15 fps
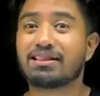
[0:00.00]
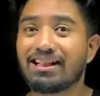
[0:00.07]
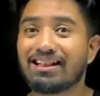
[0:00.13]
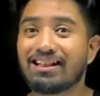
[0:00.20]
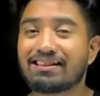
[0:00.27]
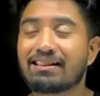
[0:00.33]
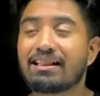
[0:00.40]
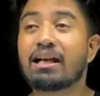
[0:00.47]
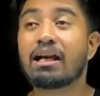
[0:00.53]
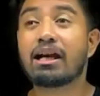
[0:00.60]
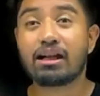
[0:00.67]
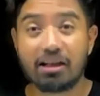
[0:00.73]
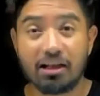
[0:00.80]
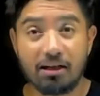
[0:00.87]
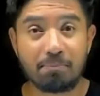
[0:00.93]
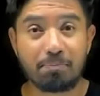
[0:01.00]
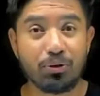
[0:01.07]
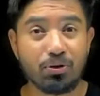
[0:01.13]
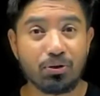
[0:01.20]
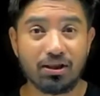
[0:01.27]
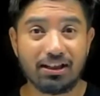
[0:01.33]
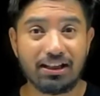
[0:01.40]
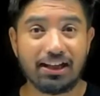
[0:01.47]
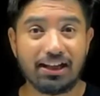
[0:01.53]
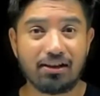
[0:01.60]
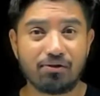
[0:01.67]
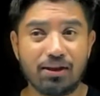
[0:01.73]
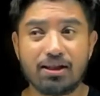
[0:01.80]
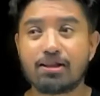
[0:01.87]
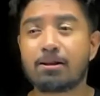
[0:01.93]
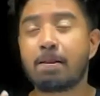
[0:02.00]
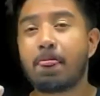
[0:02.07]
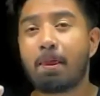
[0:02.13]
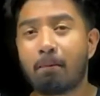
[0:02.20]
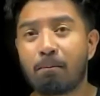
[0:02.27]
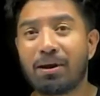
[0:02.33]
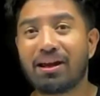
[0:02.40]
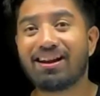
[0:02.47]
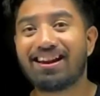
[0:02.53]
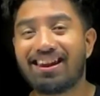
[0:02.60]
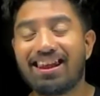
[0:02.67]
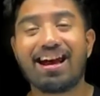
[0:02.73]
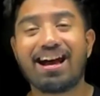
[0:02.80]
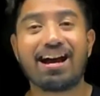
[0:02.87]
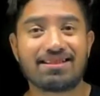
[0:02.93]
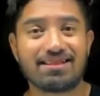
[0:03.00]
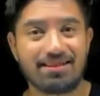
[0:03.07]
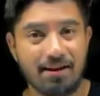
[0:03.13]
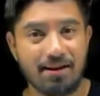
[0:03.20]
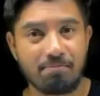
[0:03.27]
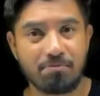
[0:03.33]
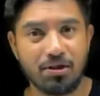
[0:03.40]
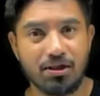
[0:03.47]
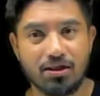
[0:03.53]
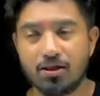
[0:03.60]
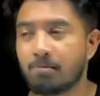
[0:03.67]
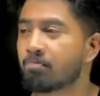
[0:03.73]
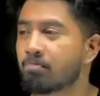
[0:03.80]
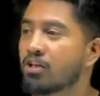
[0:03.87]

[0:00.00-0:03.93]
Yes, computer deal with big large numbers.